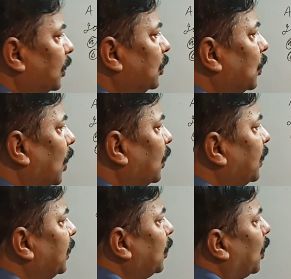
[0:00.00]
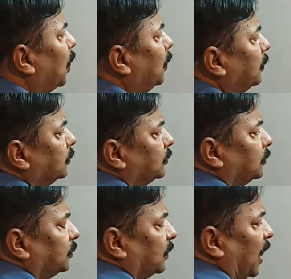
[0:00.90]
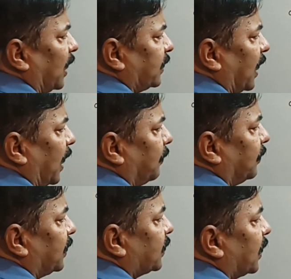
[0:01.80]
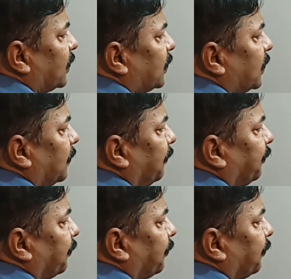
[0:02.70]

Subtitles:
You already know, as I have discussed,